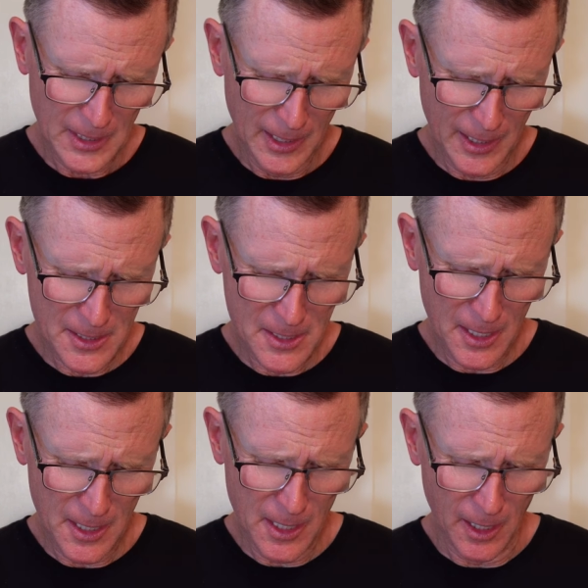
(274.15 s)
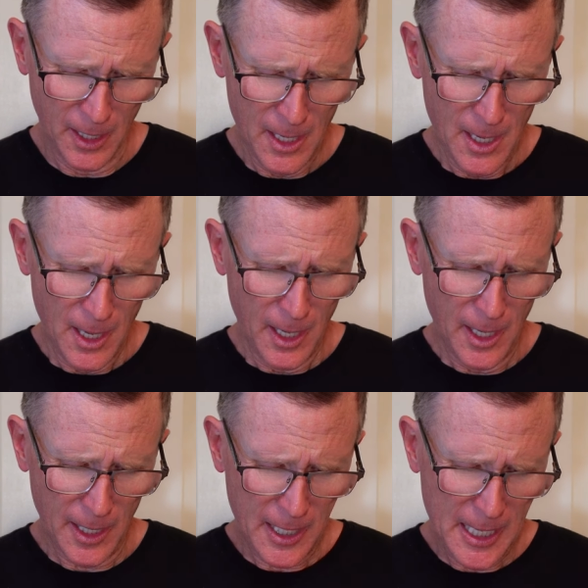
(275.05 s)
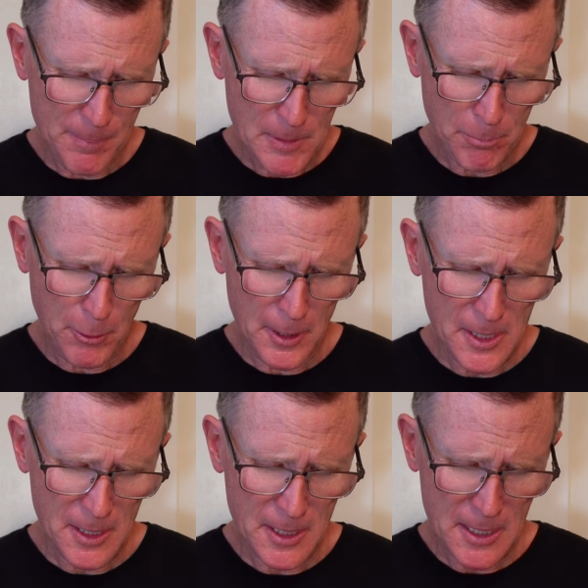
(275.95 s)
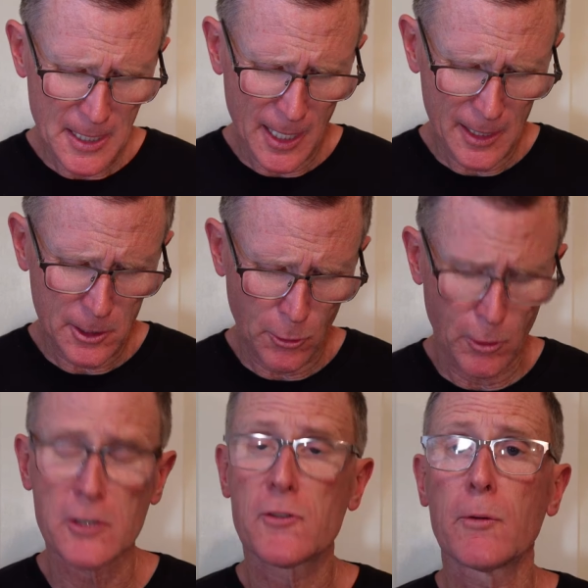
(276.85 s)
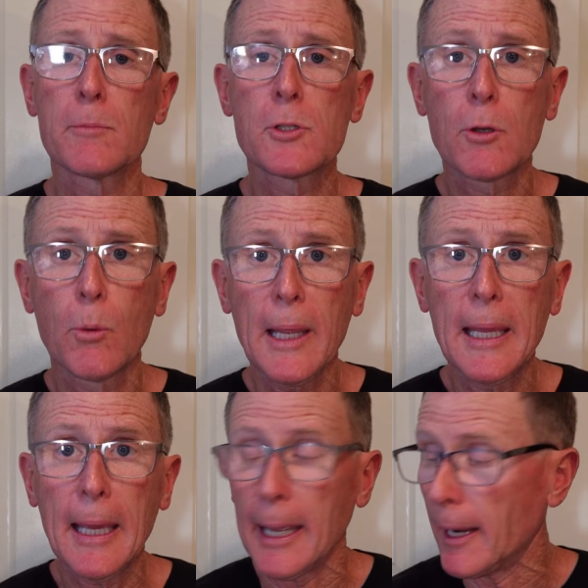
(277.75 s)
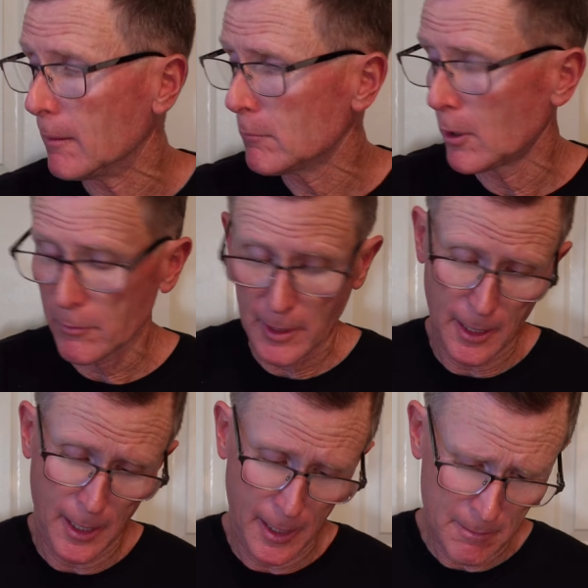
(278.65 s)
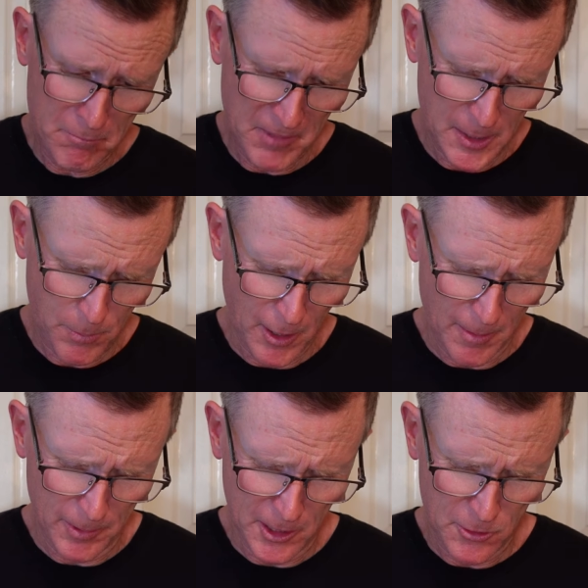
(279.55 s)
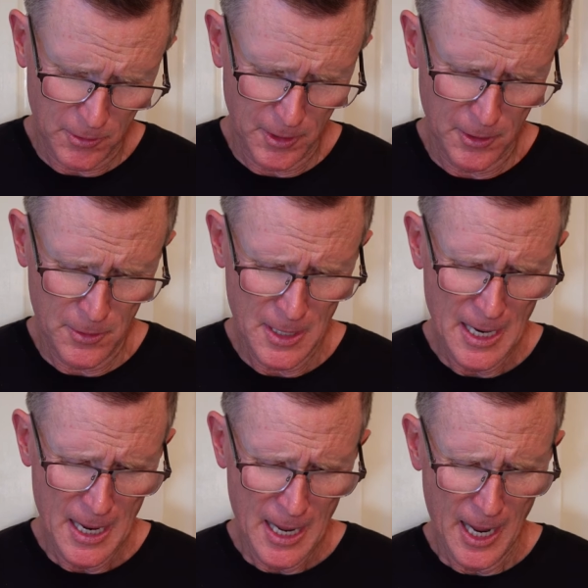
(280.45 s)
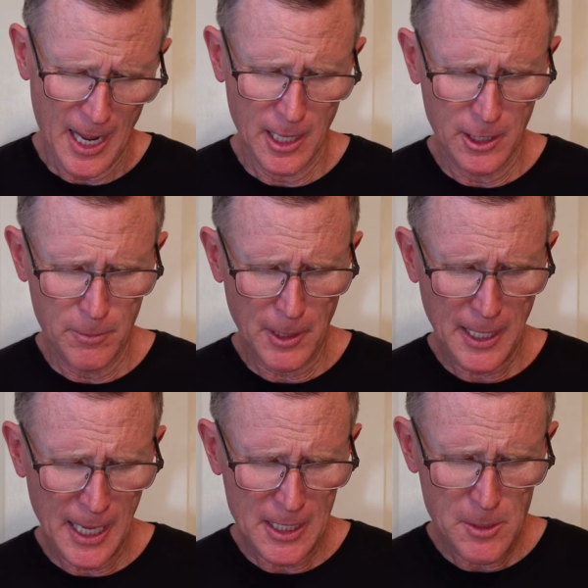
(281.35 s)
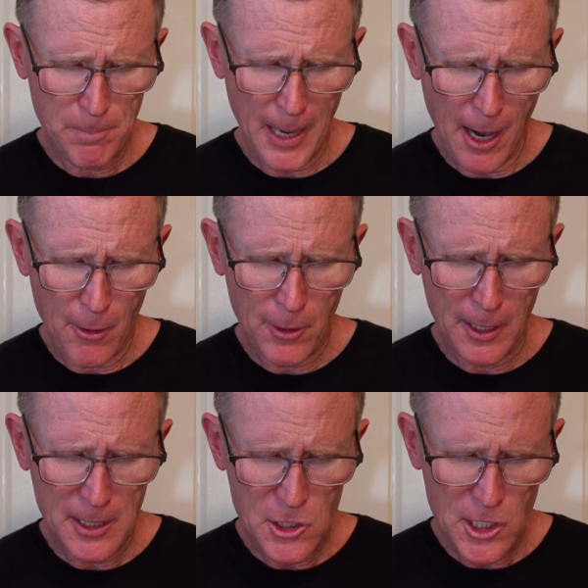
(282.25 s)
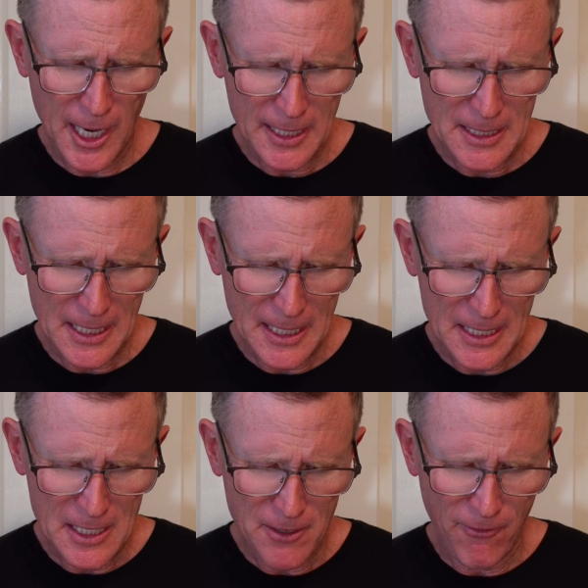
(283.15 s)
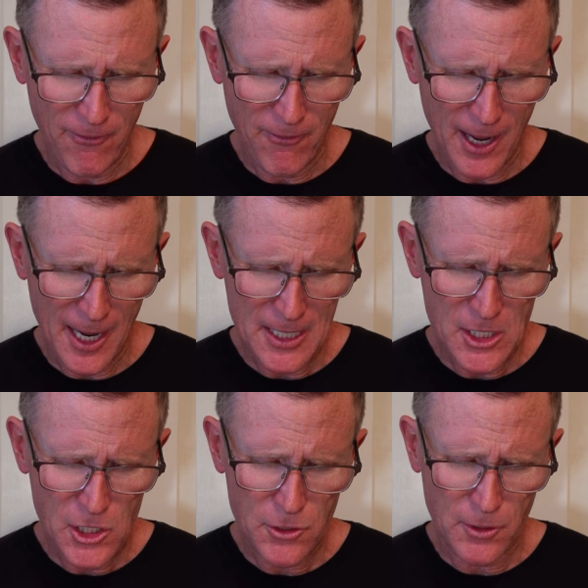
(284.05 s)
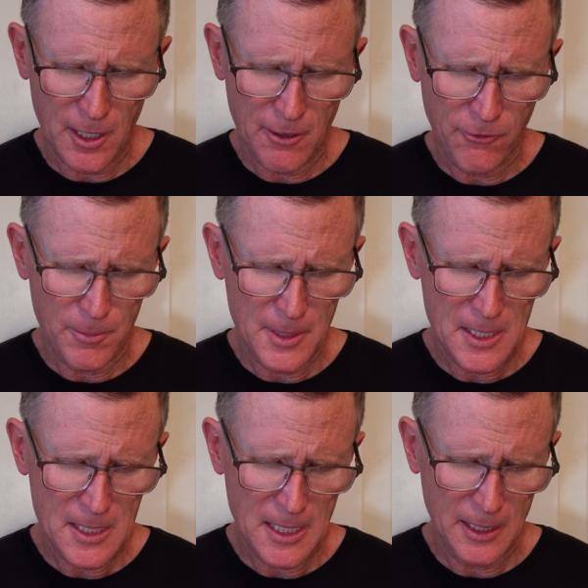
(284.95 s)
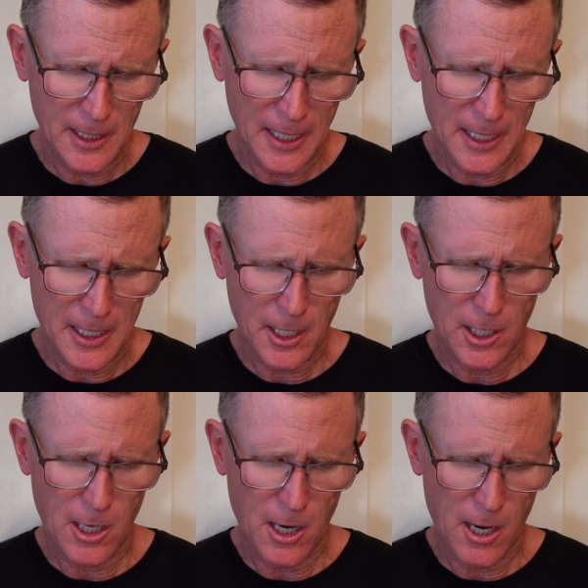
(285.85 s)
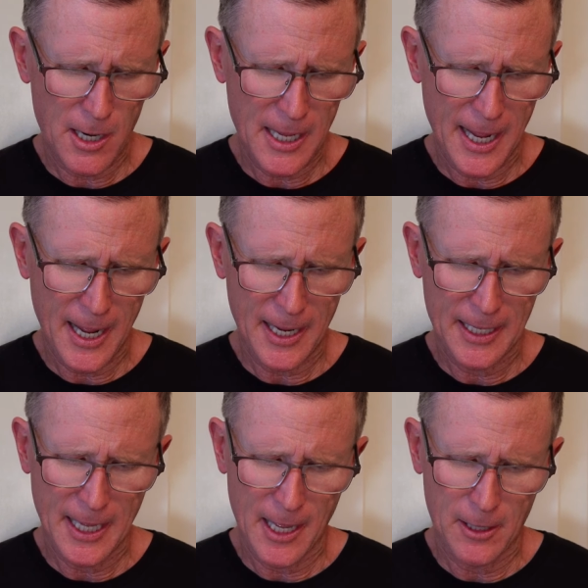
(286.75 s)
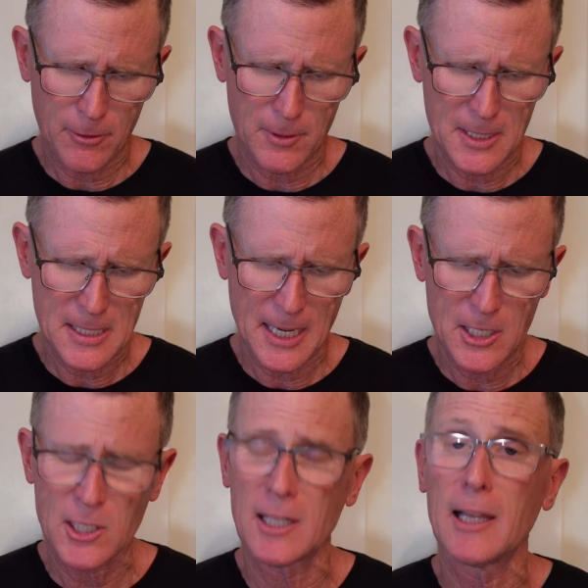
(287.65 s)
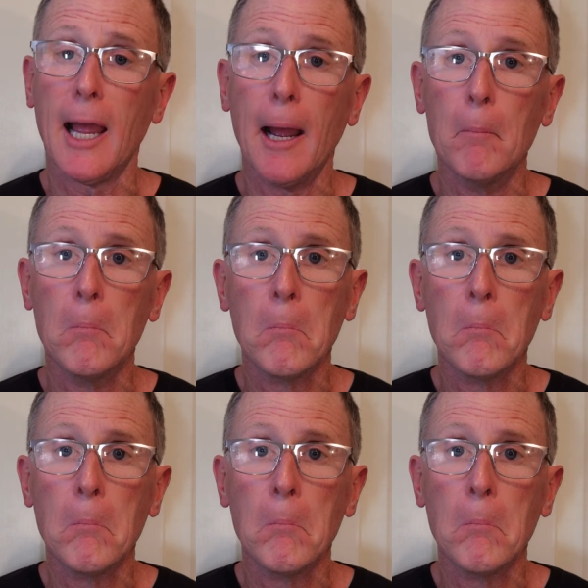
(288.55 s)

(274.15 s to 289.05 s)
Let's see here. Keeps prison cell doors from squeaking. Okay, that's probably true. Lubricates power injecting device strung from the ceiling in a cardiac catheterization lab.